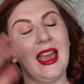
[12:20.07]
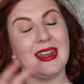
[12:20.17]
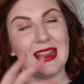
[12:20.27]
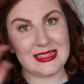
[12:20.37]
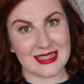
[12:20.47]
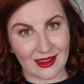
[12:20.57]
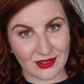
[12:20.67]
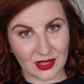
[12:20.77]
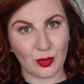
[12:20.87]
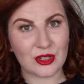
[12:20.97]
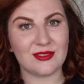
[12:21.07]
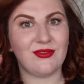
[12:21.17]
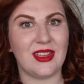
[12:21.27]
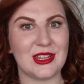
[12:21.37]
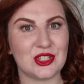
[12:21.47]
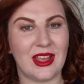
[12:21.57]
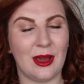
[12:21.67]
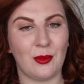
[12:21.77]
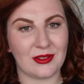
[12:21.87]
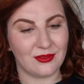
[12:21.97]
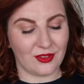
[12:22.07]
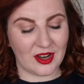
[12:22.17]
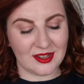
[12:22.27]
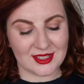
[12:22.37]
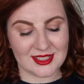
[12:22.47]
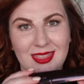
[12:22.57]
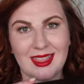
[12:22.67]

and I definitely want to finish that one first.